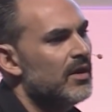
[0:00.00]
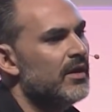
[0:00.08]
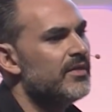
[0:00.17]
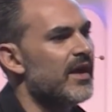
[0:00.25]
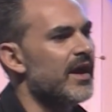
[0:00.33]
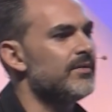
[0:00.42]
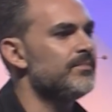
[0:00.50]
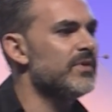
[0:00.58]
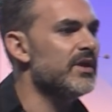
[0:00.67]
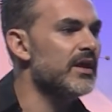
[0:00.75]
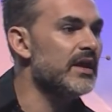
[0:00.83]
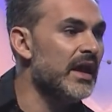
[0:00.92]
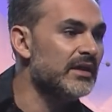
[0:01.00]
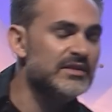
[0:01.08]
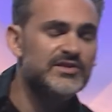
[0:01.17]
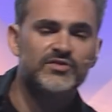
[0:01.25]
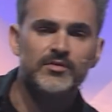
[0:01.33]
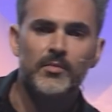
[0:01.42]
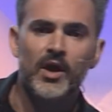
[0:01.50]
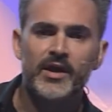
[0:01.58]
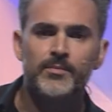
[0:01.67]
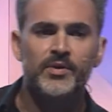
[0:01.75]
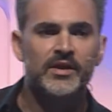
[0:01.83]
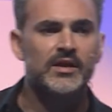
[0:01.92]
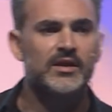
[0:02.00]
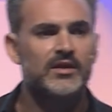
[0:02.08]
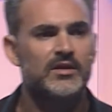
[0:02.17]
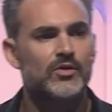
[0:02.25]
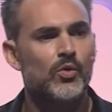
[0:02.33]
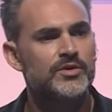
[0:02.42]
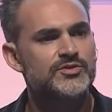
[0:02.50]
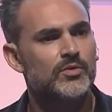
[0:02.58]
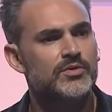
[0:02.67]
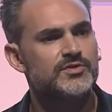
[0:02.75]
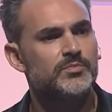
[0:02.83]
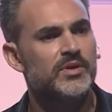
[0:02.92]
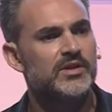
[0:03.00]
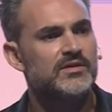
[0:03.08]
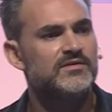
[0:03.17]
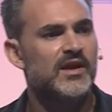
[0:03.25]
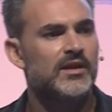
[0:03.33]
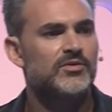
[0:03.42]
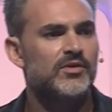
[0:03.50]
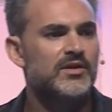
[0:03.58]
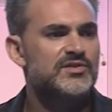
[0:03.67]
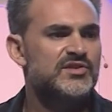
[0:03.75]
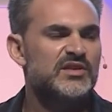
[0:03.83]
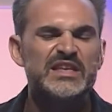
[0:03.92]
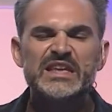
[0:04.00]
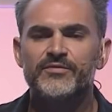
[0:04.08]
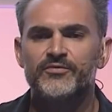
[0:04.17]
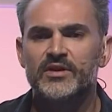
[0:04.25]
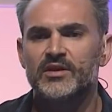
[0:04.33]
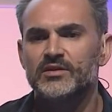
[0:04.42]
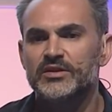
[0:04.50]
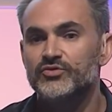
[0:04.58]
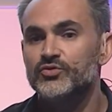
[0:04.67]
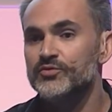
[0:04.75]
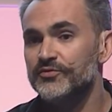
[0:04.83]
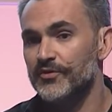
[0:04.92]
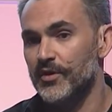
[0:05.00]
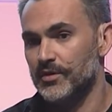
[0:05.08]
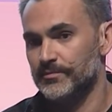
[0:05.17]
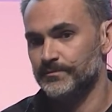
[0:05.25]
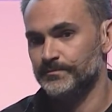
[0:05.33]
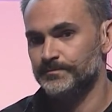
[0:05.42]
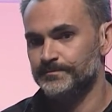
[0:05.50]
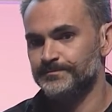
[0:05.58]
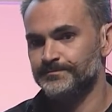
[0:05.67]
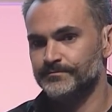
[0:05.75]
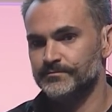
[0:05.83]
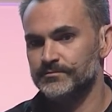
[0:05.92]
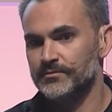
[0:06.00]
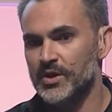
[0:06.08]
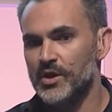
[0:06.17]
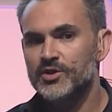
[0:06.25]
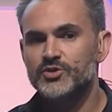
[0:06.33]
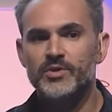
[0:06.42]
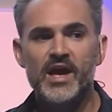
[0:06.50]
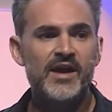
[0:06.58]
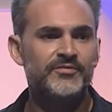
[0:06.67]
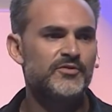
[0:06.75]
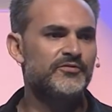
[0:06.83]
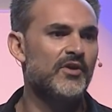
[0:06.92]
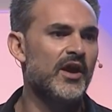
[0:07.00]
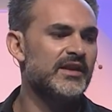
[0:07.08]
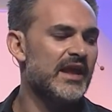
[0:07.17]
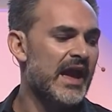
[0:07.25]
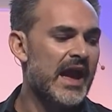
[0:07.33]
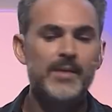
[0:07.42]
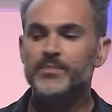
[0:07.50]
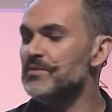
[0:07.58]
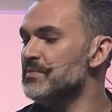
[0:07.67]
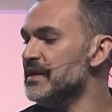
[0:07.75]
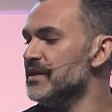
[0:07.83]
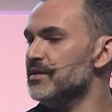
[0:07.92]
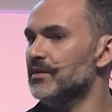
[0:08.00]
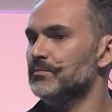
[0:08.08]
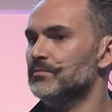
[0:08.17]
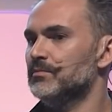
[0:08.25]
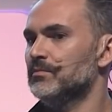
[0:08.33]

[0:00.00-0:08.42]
that, at least in my opinion and in Coinsquare's opinion, take things significantly too far. So we have to find a happy medium